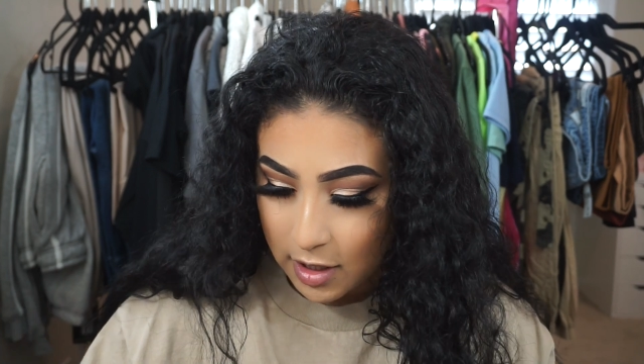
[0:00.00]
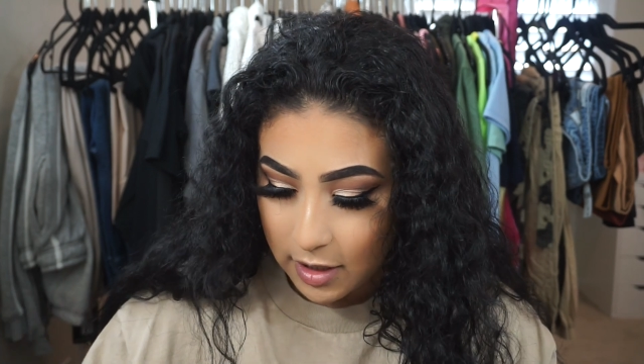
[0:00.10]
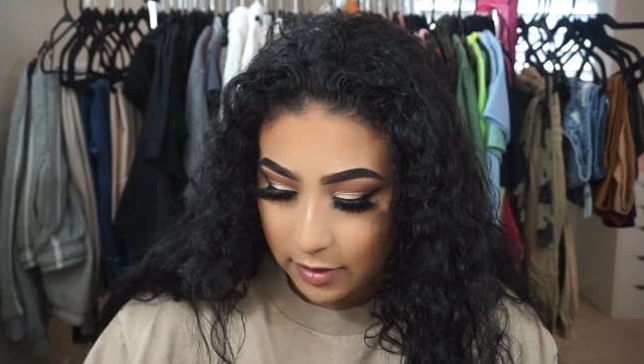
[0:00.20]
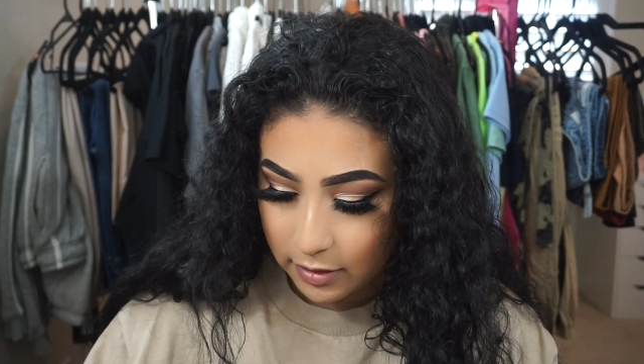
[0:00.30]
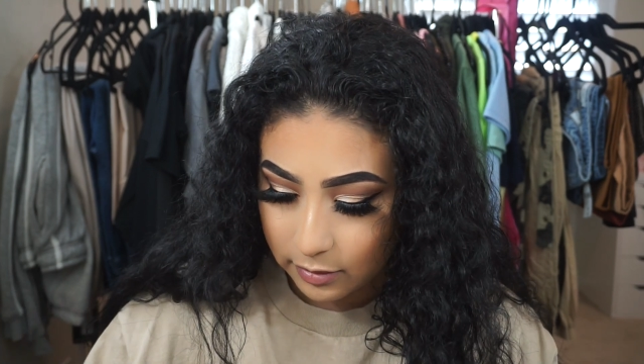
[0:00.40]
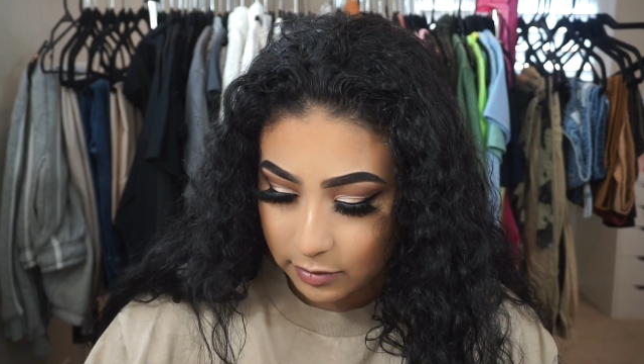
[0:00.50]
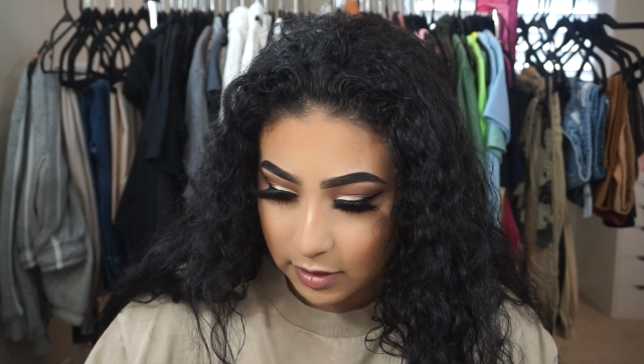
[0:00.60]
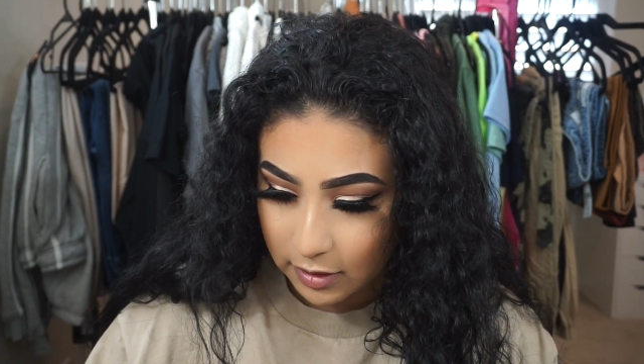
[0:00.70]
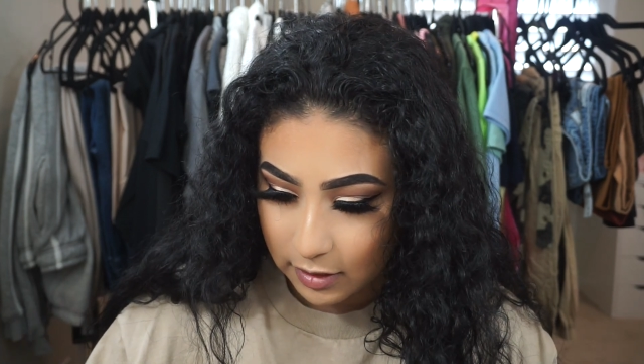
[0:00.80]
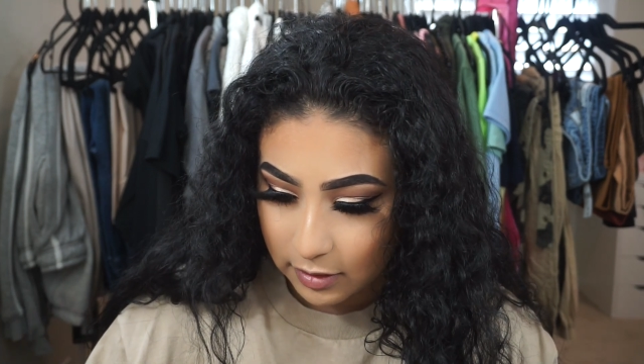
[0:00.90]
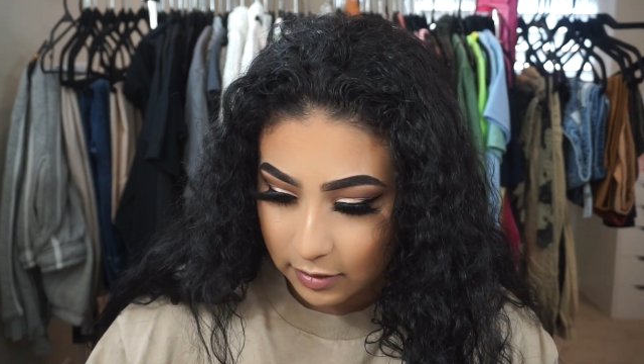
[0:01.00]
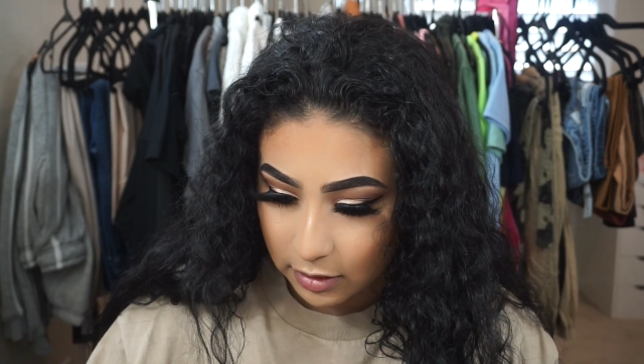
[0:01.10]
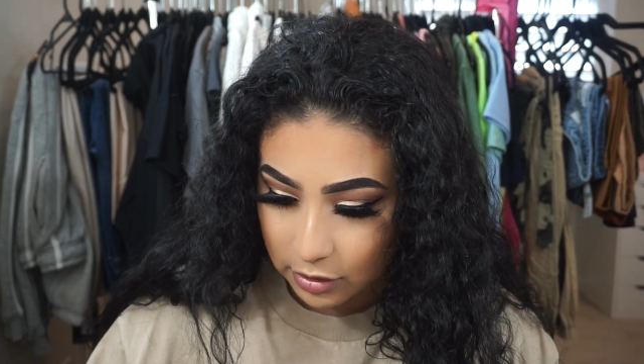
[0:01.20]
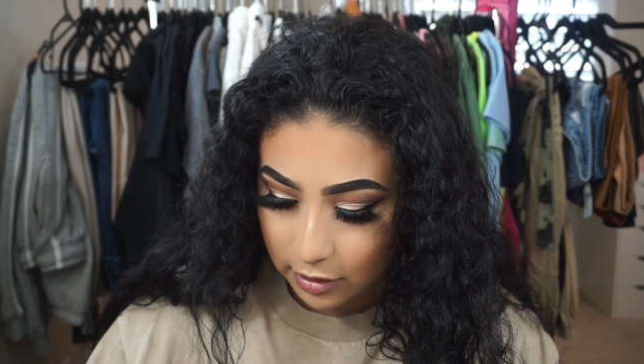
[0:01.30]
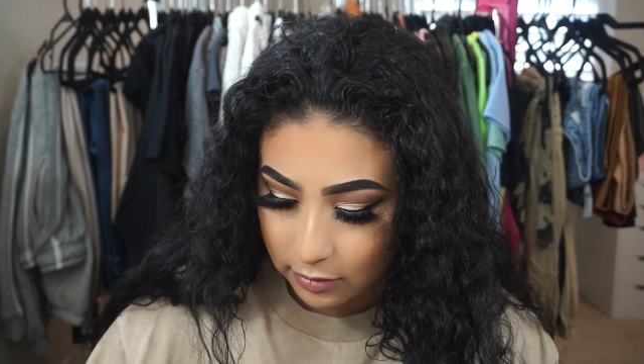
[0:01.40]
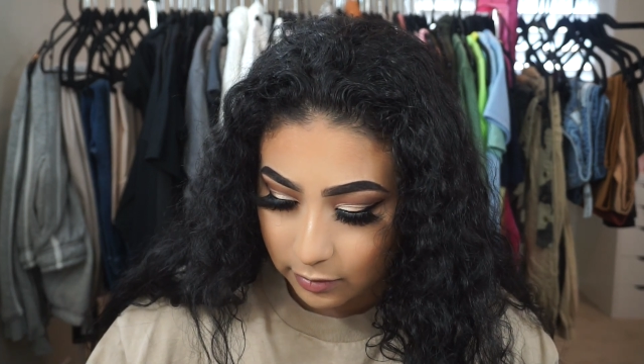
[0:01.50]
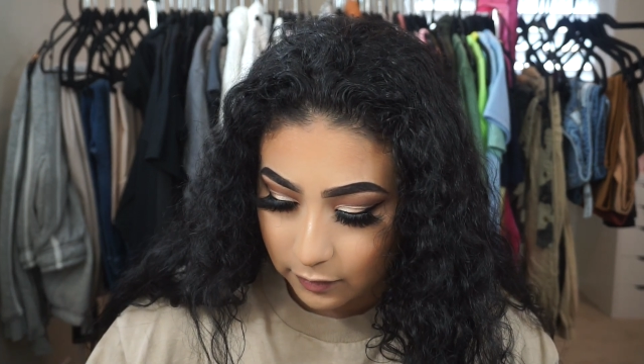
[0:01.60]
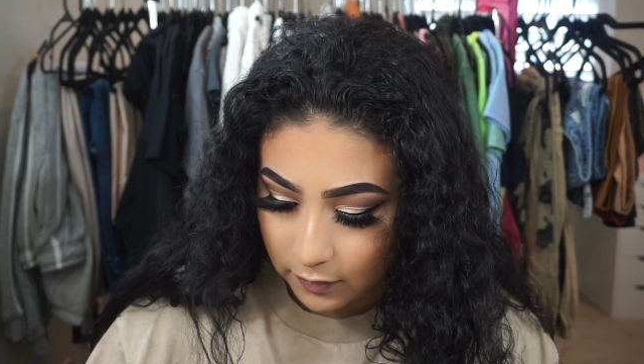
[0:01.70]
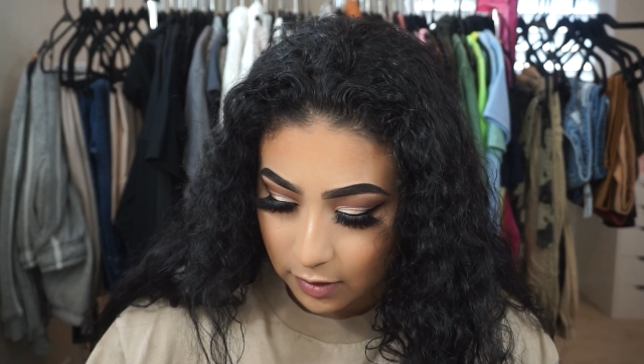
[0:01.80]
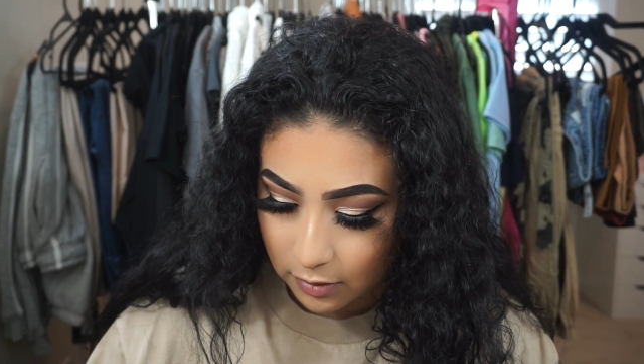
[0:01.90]
and then I'm taking the shade
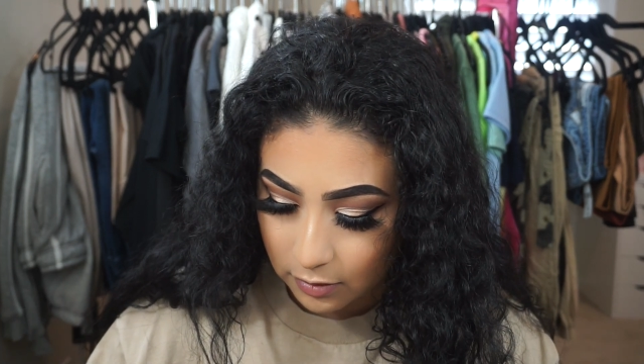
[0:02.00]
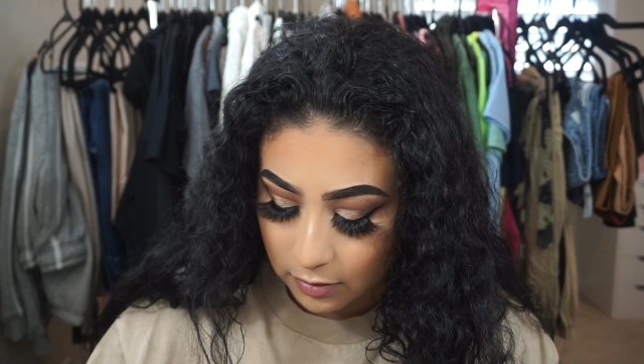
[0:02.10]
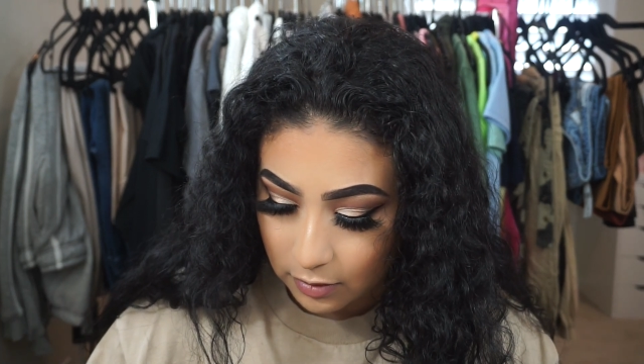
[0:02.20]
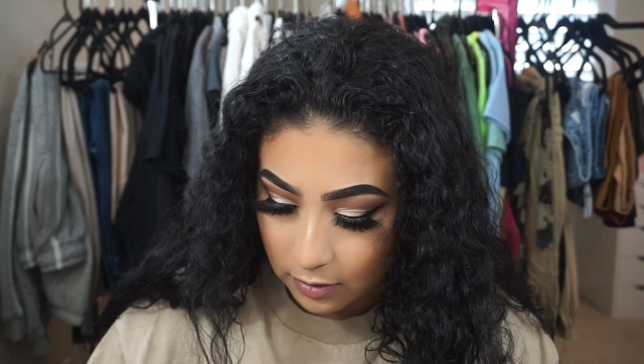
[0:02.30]
Reveal,